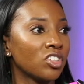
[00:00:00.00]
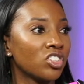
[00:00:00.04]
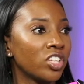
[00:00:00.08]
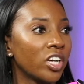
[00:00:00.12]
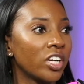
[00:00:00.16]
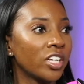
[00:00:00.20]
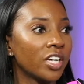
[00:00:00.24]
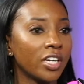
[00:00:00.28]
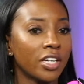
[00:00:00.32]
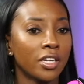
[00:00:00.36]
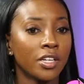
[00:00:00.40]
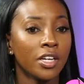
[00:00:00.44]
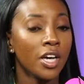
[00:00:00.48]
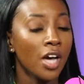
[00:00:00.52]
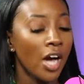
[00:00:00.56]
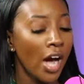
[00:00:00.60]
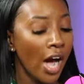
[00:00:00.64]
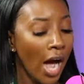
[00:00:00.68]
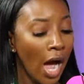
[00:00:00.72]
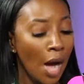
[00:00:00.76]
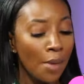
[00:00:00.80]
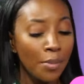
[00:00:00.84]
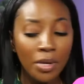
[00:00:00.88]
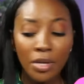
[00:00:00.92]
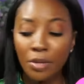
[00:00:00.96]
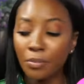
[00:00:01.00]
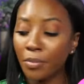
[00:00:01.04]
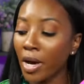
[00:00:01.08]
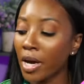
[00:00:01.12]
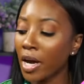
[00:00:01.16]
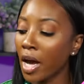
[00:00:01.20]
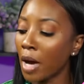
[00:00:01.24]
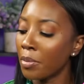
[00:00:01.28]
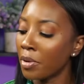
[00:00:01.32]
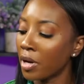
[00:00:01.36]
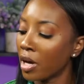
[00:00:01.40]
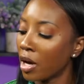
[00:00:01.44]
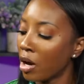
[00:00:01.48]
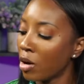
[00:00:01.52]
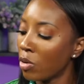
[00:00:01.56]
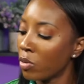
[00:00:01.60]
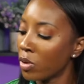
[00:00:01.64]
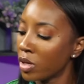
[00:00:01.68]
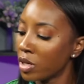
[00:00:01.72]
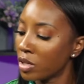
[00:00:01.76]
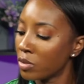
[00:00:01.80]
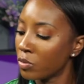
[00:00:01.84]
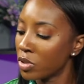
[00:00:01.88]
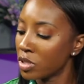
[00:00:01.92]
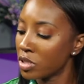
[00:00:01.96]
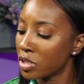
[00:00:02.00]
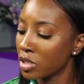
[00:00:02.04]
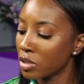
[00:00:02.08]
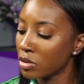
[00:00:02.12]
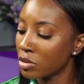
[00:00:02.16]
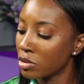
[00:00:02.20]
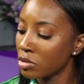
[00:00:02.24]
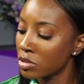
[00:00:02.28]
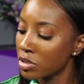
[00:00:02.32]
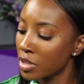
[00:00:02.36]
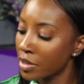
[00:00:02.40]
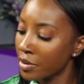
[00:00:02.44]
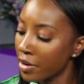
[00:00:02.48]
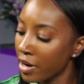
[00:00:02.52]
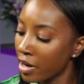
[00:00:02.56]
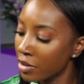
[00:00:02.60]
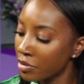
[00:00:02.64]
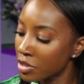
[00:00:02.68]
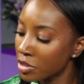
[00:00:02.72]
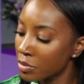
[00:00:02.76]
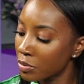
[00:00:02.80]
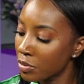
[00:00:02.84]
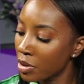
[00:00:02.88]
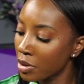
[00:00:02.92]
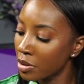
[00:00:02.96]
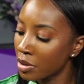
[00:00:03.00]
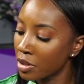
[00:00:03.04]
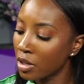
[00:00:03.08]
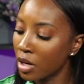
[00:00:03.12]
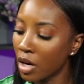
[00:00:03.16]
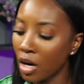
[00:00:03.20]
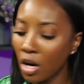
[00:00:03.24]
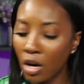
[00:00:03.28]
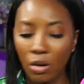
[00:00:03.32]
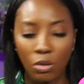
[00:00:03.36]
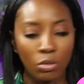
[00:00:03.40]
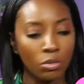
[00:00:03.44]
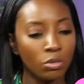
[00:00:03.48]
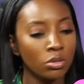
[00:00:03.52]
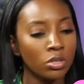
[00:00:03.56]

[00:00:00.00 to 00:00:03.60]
check, and I be in my, I be like, oh, we we sent a newsletter out this morning. Oh,